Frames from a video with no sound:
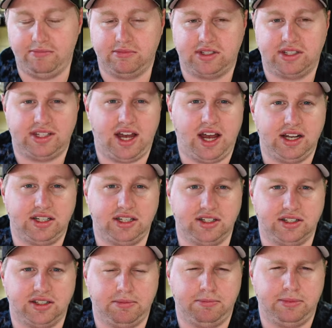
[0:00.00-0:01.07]

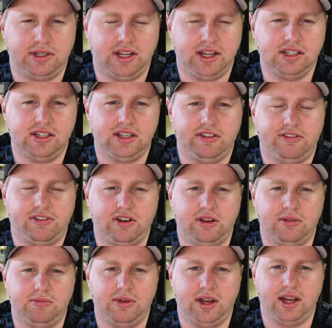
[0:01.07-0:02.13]
starches, potentially
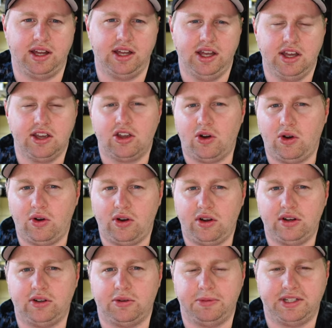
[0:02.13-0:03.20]
from
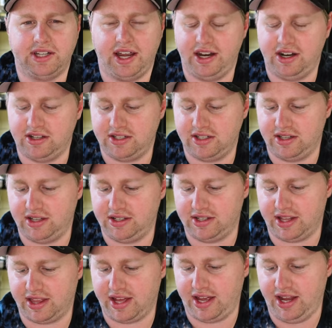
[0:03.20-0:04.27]
corn or potatoes and things
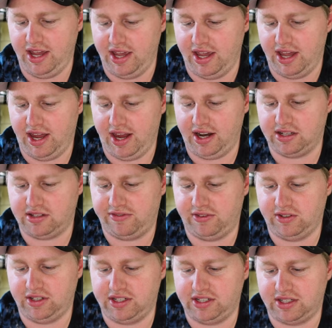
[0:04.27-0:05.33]
like that. And it's
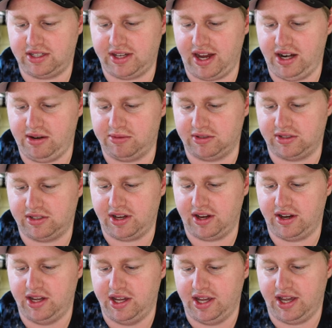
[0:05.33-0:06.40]
fully sustainable.
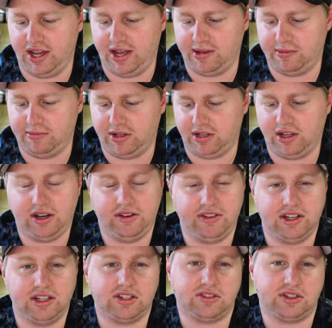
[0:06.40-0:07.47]
So a lot of
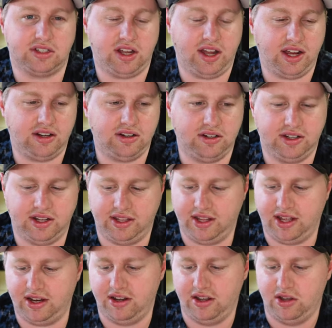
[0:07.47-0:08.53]
it is recycled. And
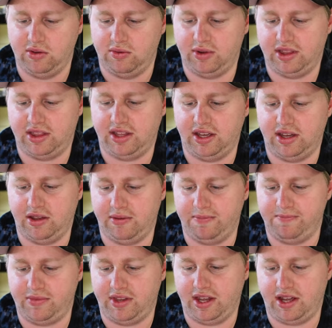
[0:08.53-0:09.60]
then with
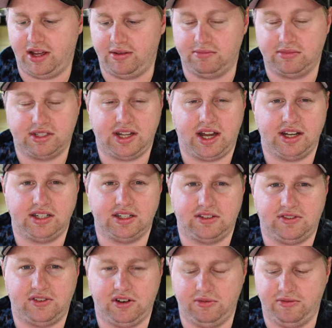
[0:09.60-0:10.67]
the starches
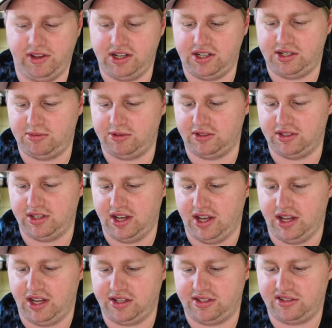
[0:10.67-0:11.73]
from vegetables,
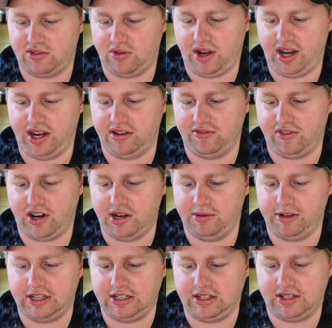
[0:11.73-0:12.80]
it's quite
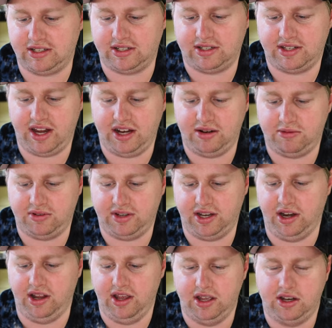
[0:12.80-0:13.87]
environmentally sustainable
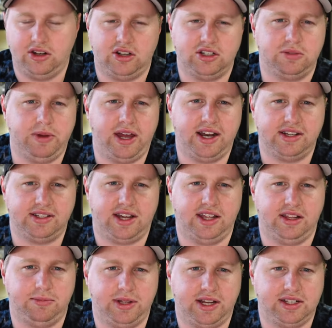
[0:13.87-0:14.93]
and not as bad as
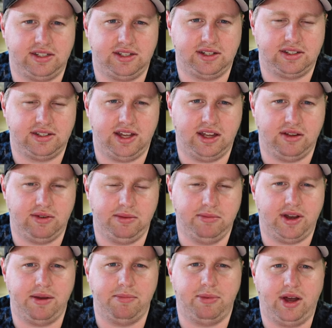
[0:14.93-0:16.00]
other plastics that we
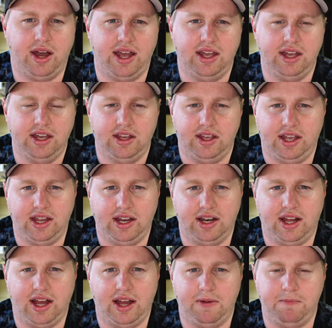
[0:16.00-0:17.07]
might buy
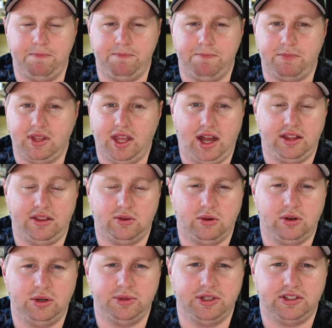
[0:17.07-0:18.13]
in other
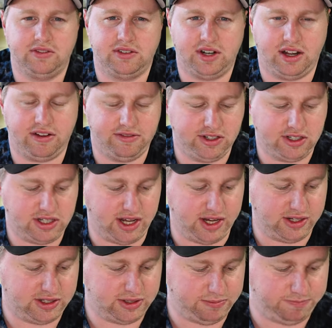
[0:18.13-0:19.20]
ornaments for our fish
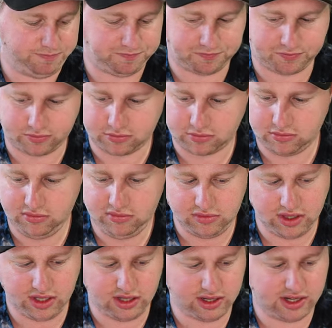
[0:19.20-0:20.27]
tanks.
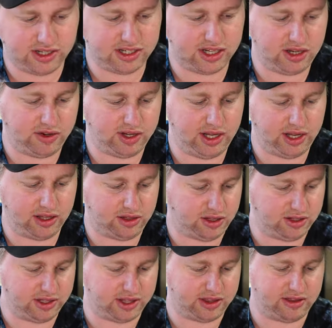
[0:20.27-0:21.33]
Continuing
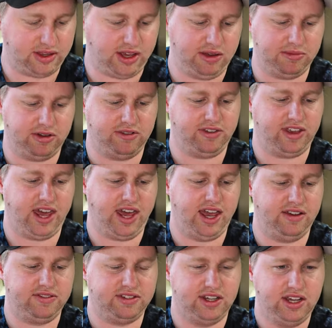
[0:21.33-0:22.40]
along the theme of
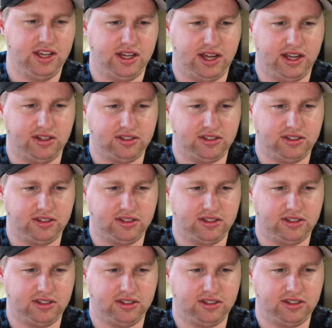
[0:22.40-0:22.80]
caves, I